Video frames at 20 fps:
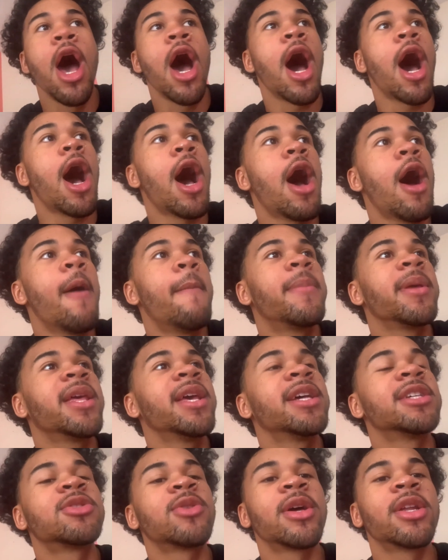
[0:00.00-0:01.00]
Um, but
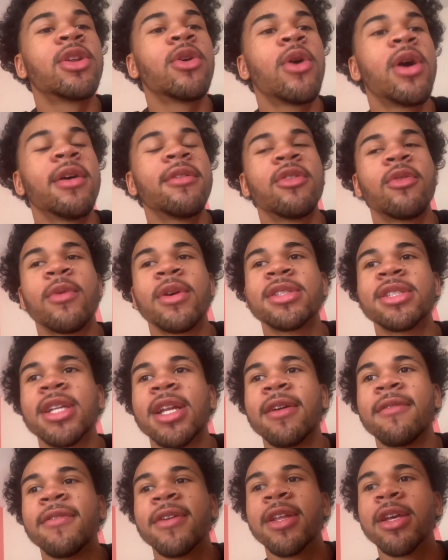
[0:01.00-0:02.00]
yeah, so I don't have the rest of
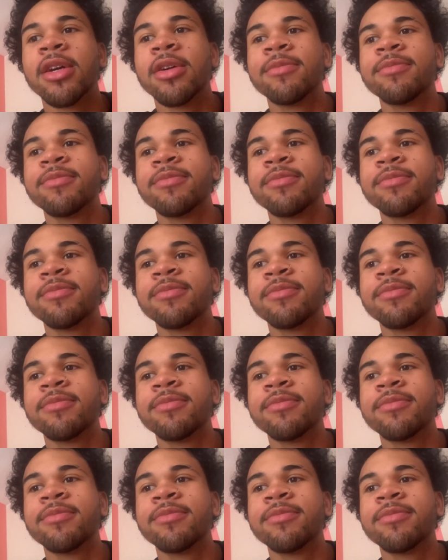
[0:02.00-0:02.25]
that video.